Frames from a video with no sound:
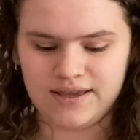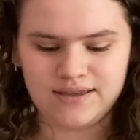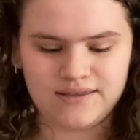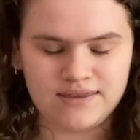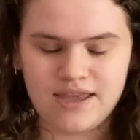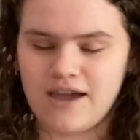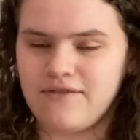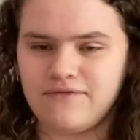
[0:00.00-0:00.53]

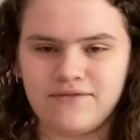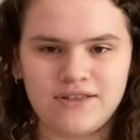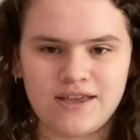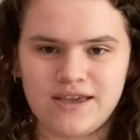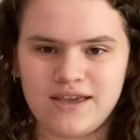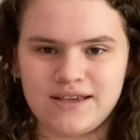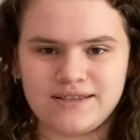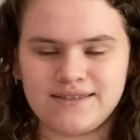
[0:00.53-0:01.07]

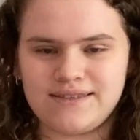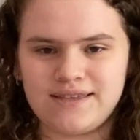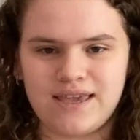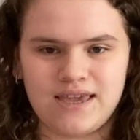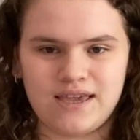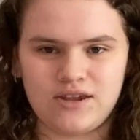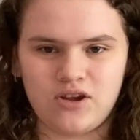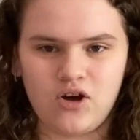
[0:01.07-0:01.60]
Netflix
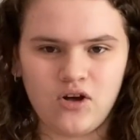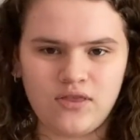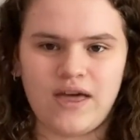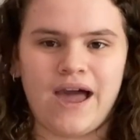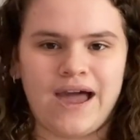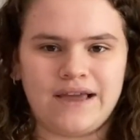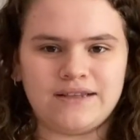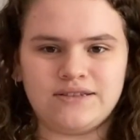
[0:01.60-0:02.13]
and all that.